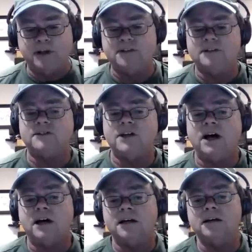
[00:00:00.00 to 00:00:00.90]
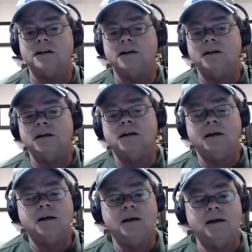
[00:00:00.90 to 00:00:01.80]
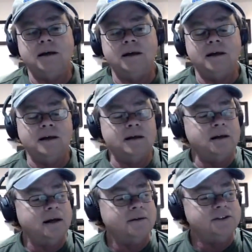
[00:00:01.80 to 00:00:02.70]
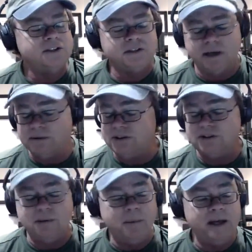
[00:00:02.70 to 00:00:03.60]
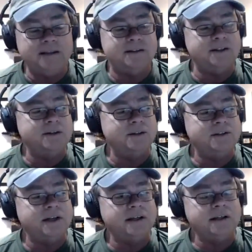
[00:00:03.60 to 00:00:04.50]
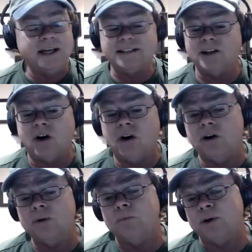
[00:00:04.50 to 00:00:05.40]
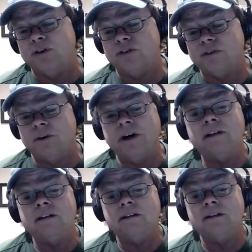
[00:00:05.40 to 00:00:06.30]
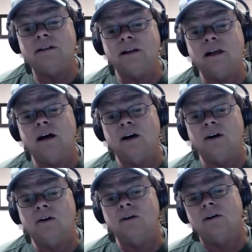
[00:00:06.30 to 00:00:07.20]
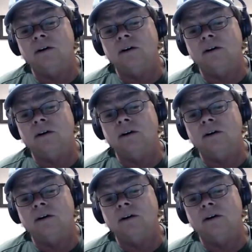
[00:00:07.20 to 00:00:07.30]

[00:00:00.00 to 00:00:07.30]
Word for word: the stock, and uh, I was just, I was just amazed. You know, it's like, and that's an RO person, right? Hello.